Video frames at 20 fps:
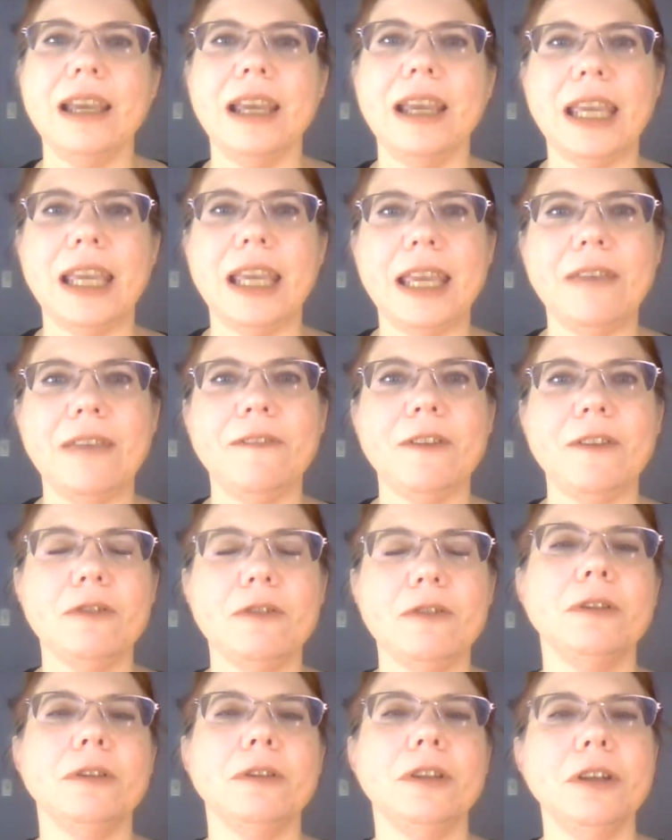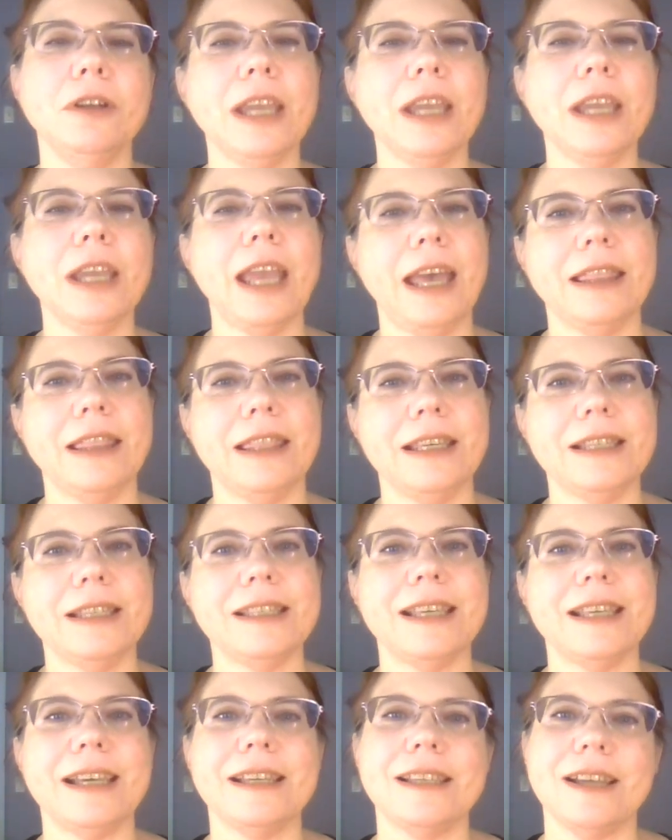If you look at
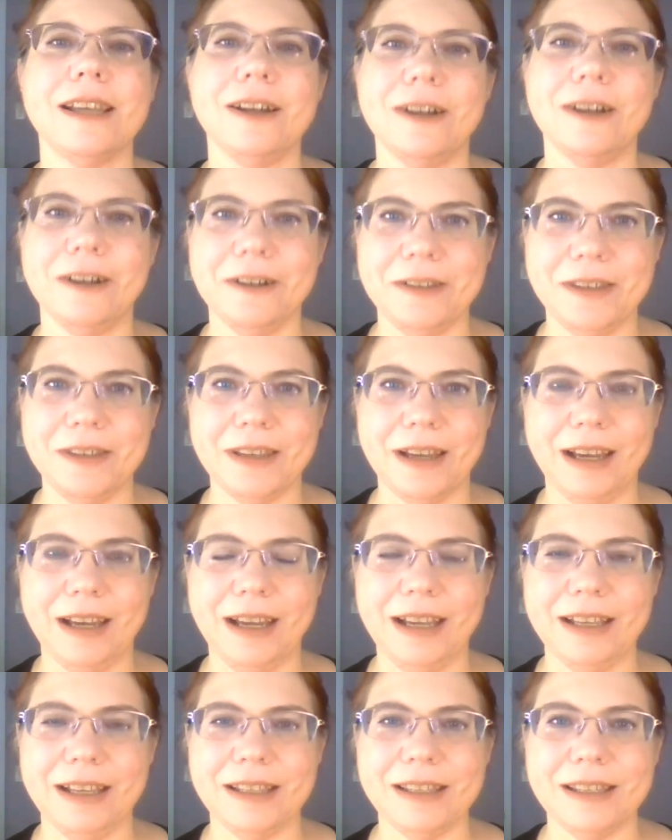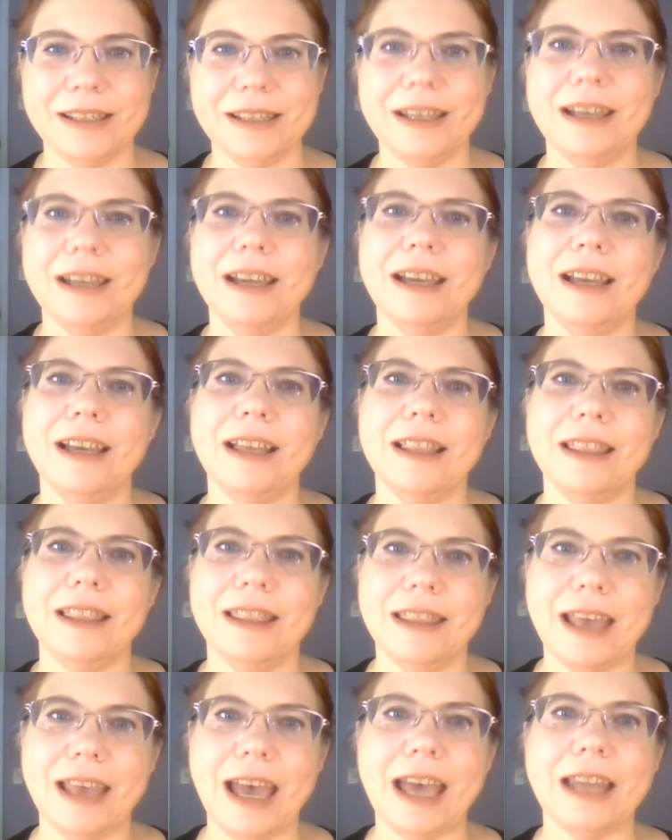this as a hard science,
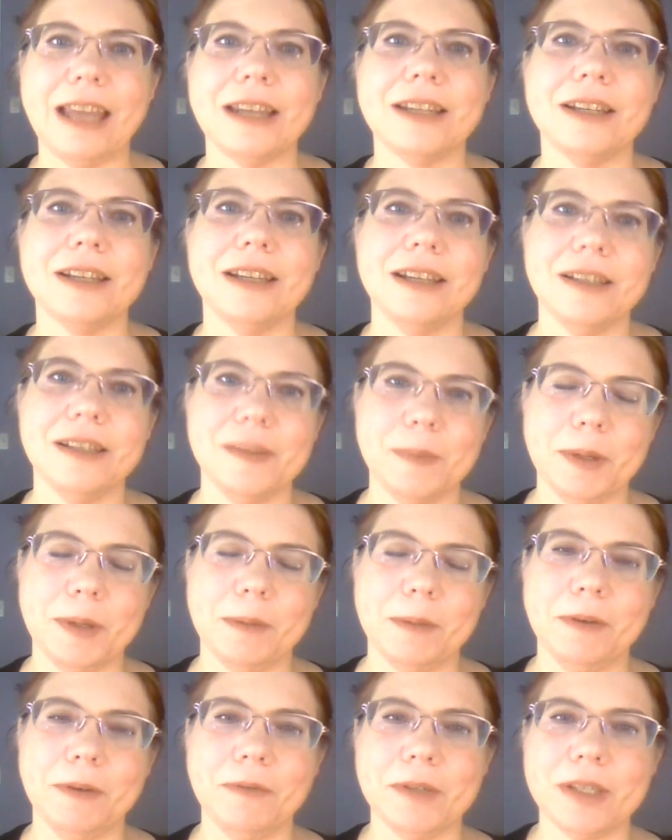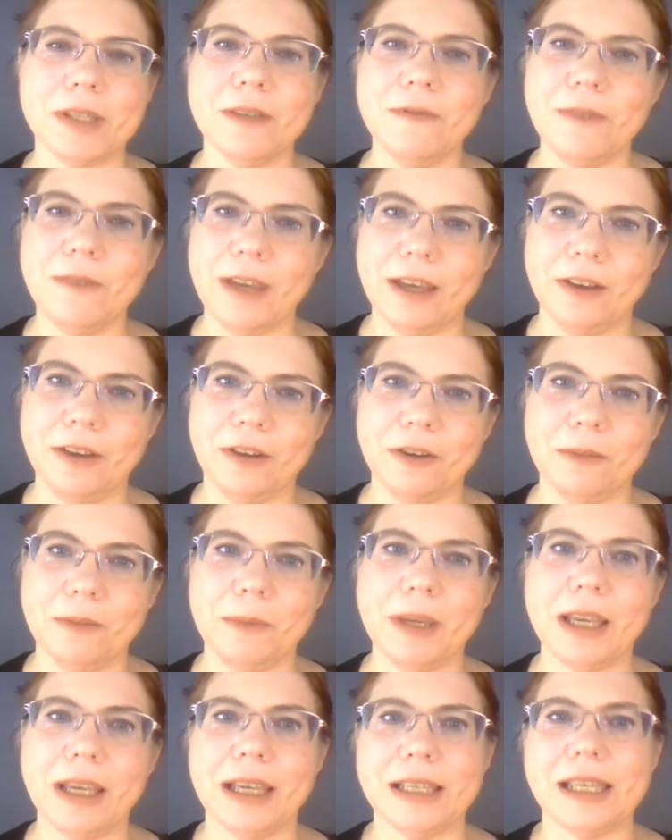that experiment was a failure
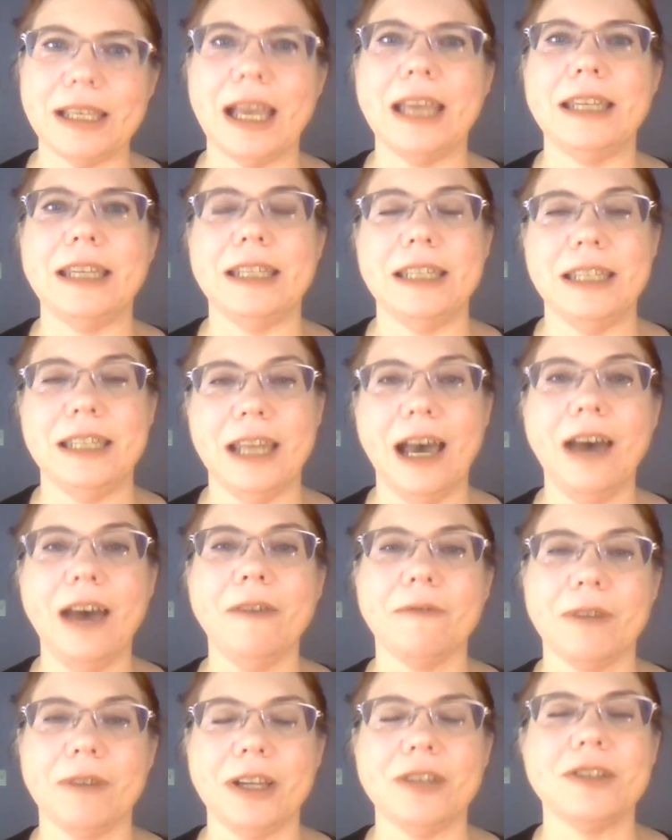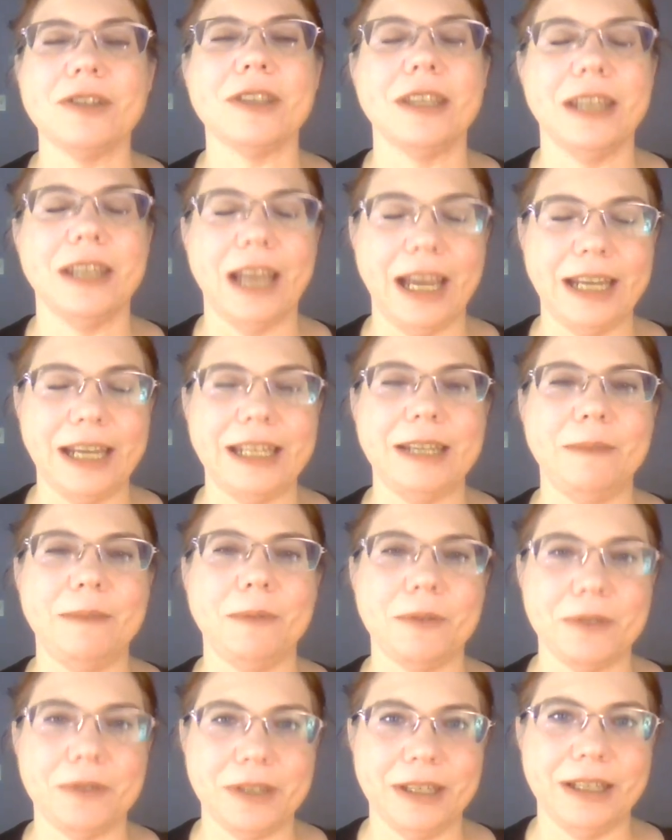because I did not reach the
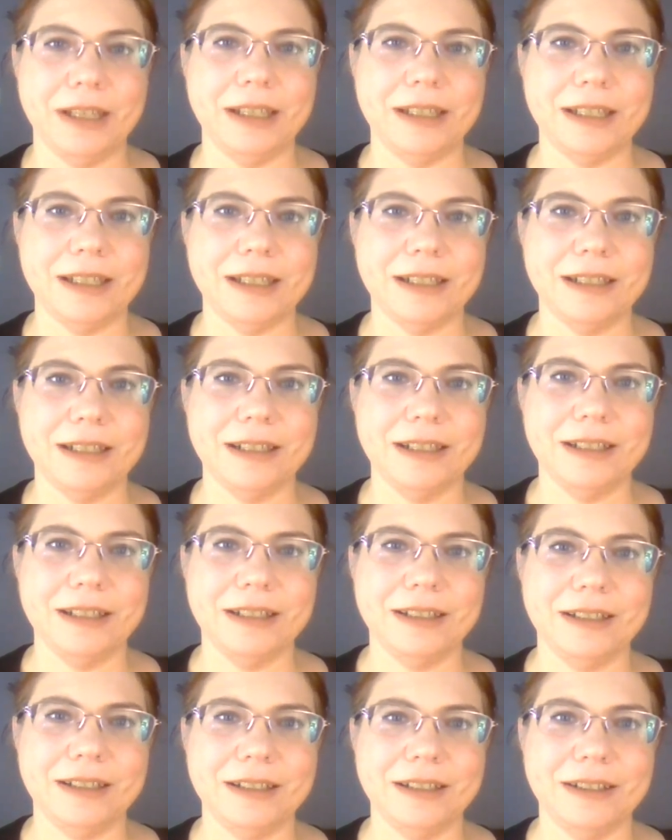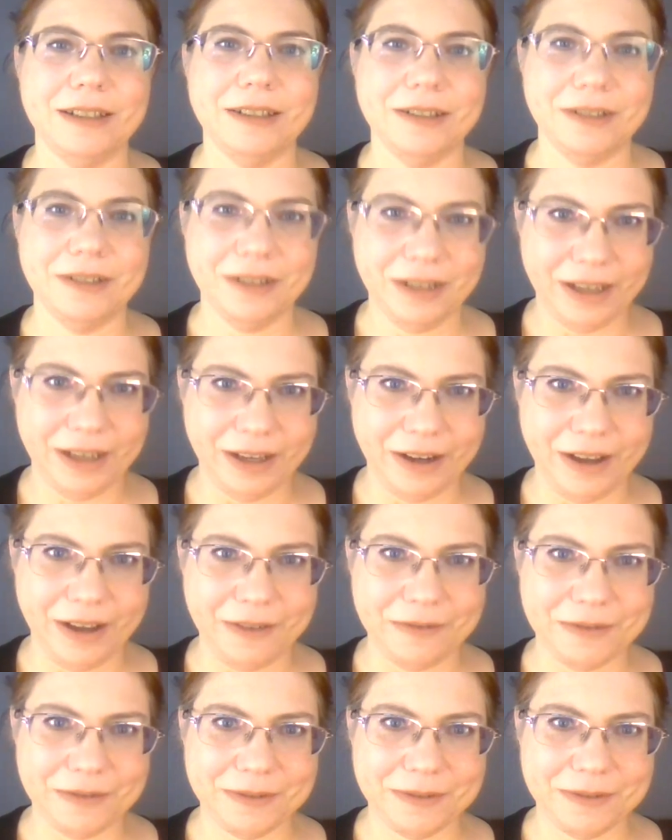90% cutoff.